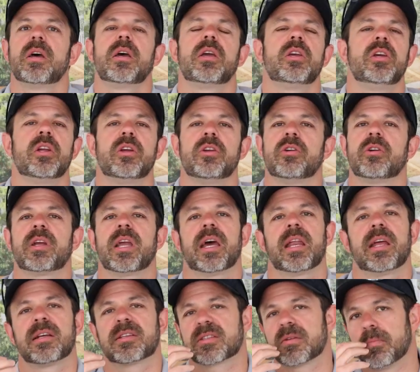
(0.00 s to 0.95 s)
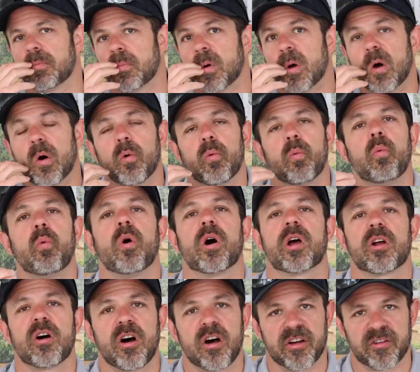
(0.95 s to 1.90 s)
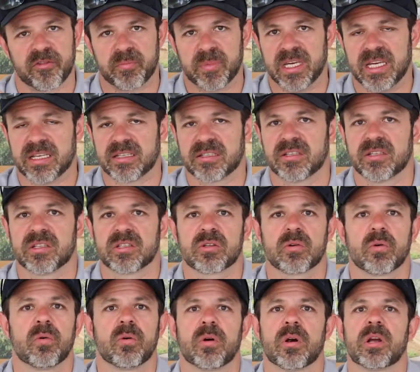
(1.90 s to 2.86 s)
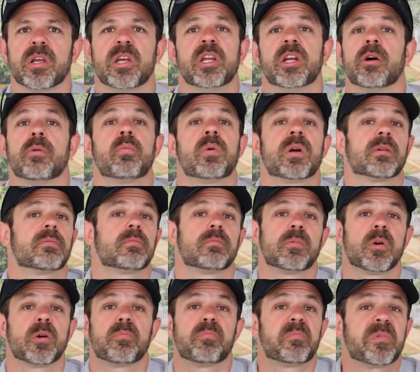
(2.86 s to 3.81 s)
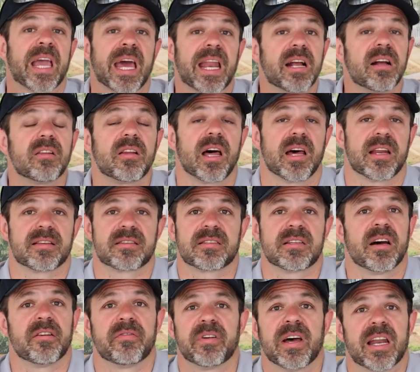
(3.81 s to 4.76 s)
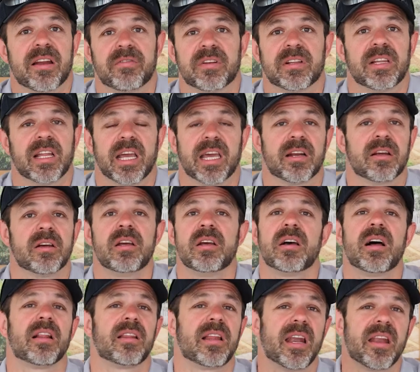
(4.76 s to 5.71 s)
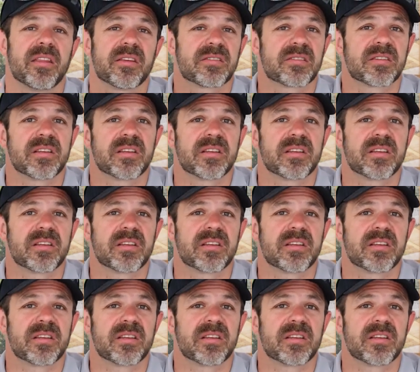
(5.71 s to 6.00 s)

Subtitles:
you're getting some one-off pieces, or we're getting a lot of stuff out of Atlanta. A lot of the